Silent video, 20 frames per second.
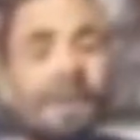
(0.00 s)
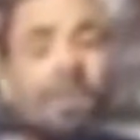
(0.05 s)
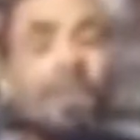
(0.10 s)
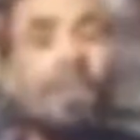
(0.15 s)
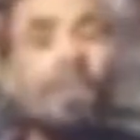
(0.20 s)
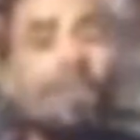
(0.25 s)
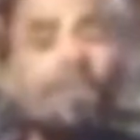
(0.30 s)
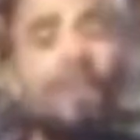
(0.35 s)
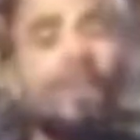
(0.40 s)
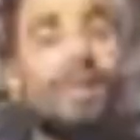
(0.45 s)
a
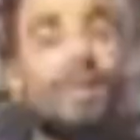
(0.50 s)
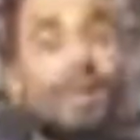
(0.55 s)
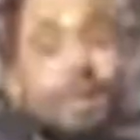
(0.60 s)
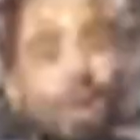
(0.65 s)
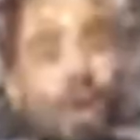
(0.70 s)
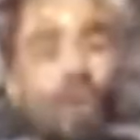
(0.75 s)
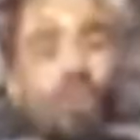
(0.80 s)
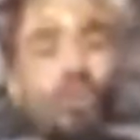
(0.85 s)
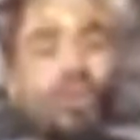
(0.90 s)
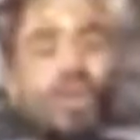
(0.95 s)
word.
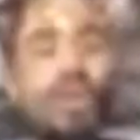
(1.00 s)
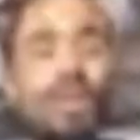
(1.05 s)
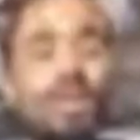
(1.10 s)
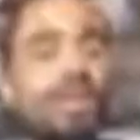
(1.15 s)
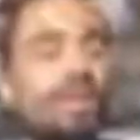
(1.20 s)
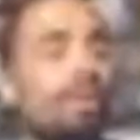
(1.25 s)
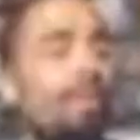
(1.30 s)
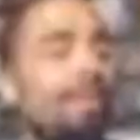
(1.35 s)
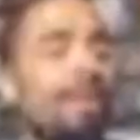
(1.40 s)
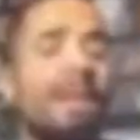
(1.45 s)
Chosen
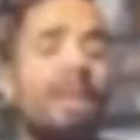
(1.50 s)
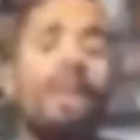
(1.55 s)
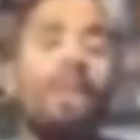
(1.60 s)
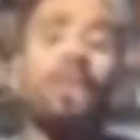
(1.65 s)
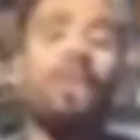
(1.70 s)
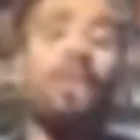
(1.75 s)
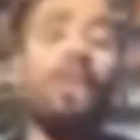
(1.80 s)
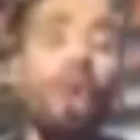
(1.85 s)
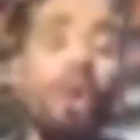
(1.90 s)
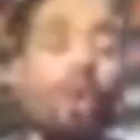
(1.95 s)
to be the
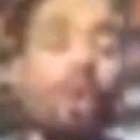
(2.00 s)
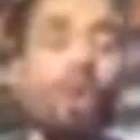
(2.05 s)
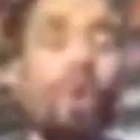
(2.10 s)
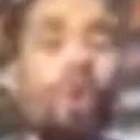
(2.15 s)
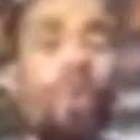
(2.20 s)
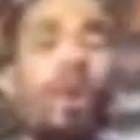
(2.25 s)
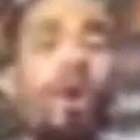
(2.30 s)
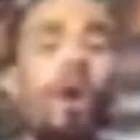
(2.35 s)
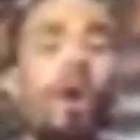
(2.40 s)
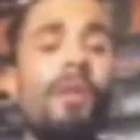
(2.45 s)

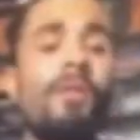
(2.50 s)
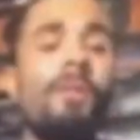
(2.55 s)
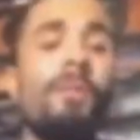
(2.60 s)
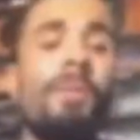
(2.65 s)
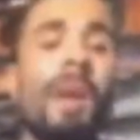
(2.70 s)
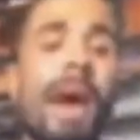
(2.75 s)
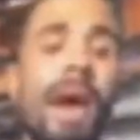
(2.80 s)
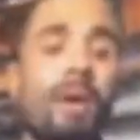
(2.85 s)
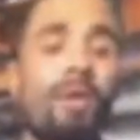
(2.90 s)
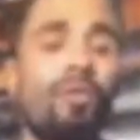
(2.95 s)
logo
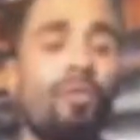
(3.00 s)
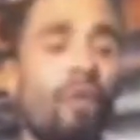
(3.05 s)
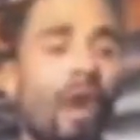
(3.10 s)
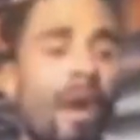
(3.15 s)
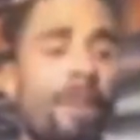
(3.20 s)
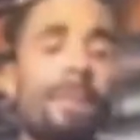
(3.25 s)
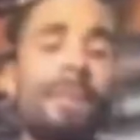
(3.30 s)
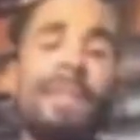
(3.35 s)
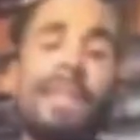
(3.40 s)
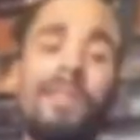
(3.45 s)
of battle
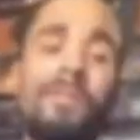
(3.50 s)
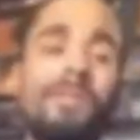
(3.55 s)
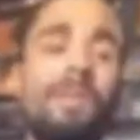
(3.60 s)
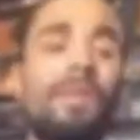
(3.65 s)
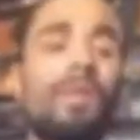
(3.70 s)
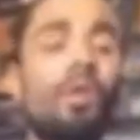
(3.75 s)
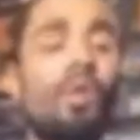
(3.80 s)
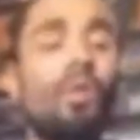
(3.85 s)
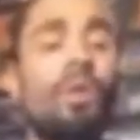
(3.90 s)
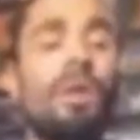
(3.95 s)
rap, and they've
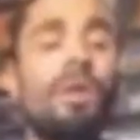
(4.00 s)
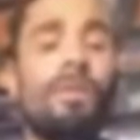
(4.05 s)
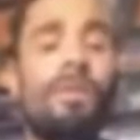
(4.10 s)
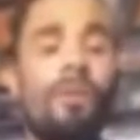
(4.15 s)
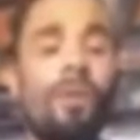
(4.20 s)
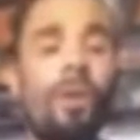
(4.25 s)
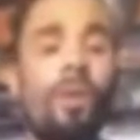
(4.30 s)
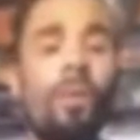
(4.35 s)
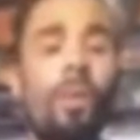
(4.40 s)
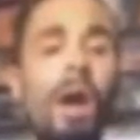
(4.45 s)
been doing it
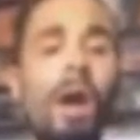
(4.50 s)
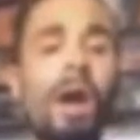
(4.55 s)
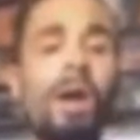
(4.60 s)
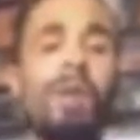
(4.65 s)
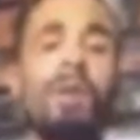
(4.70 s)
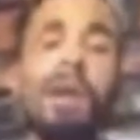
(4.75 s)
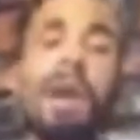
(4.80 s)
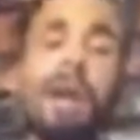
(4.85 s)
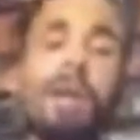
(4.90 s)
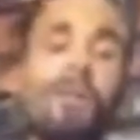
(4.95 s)
for a
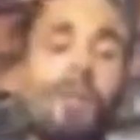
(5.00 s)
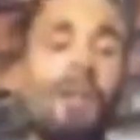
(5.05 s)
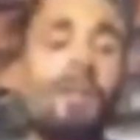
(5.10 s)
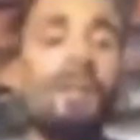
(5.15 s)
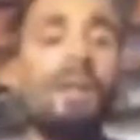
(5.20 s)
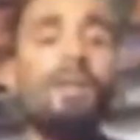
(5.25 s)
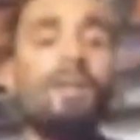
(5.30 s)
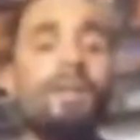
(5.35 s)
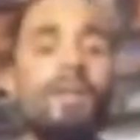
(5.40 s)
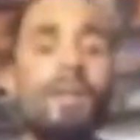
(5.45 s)
while. I already
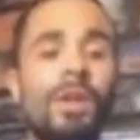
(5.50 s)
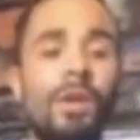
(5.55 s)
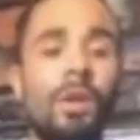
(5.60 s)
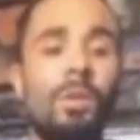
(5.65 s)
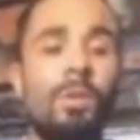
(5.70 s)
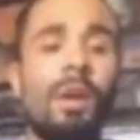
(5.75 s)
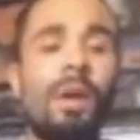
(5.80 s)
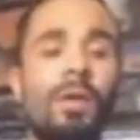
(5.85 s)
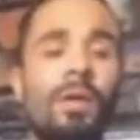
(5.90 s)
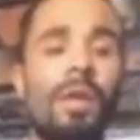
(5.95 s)
made a
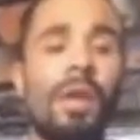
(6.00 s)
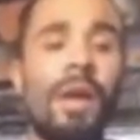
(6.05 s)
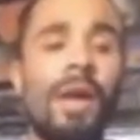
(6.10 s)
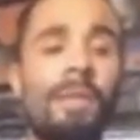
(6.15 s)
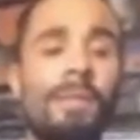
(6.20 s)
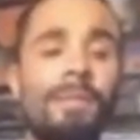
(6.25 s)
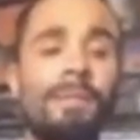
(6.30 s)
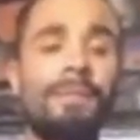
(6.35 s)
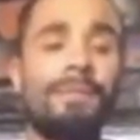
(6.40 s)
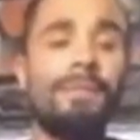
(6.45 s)
video about
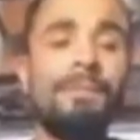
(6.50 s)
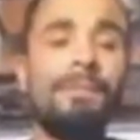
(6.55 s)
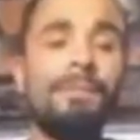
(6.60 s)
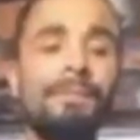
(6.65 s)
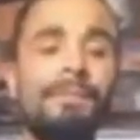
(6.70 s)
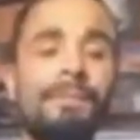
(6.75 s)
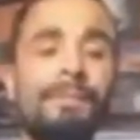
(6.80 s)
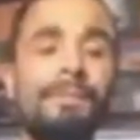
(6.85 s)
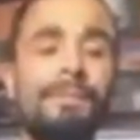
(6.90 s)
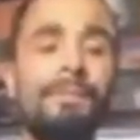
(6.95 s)
that.
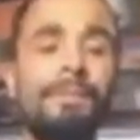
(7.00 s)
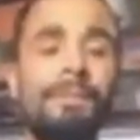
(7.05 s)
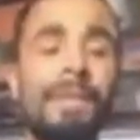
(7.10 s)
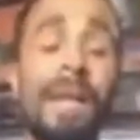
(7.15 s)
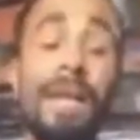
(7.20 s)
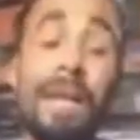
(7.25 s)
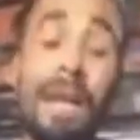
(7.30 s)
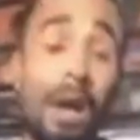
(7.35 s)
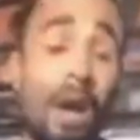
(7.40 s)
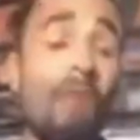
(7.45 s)

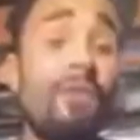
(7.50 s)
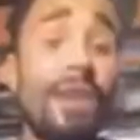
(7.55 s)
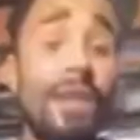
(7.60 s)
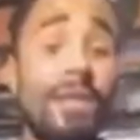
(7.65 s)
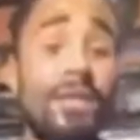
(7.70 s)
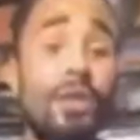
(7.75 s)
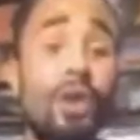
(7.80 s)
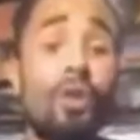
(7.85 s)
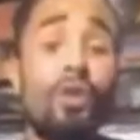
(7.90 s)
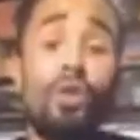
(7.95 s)
And where that
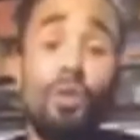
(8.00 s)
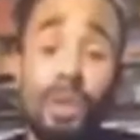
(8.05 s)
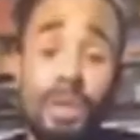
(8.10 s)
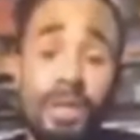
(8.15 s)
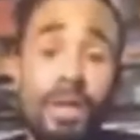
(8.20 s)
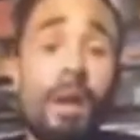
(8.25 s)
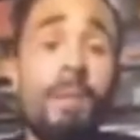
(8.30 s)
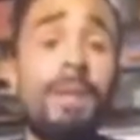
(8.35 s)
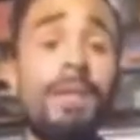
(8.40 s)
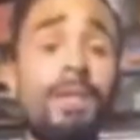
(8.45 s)
video at?
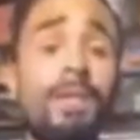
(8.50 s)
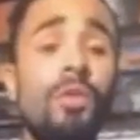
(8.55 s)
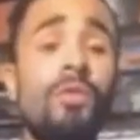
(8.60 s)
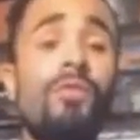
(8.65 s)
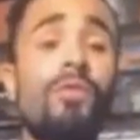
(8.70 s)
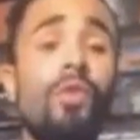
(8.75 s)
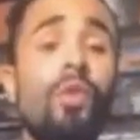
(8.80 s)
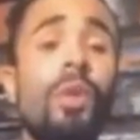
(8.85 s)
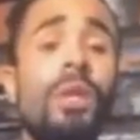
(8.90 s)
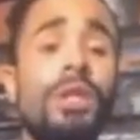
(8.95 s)
It's coming to
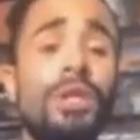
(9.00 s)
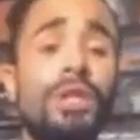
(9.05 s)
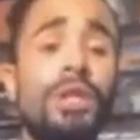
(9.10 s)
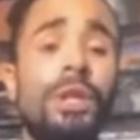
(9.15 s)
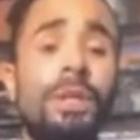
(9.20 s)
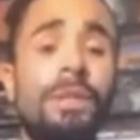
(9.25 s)
fruition.